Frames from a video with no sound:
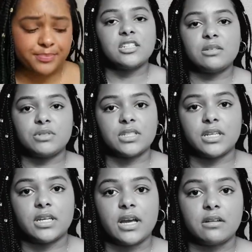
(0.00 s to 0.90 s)
Actually, I'm just
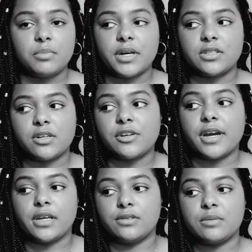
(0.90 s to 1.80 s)
kidding. I'd probably start
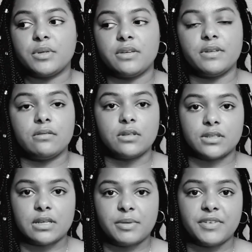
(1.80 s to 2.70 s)
crying if someone even
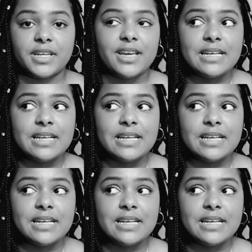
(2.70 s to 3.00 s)
looks at me funny.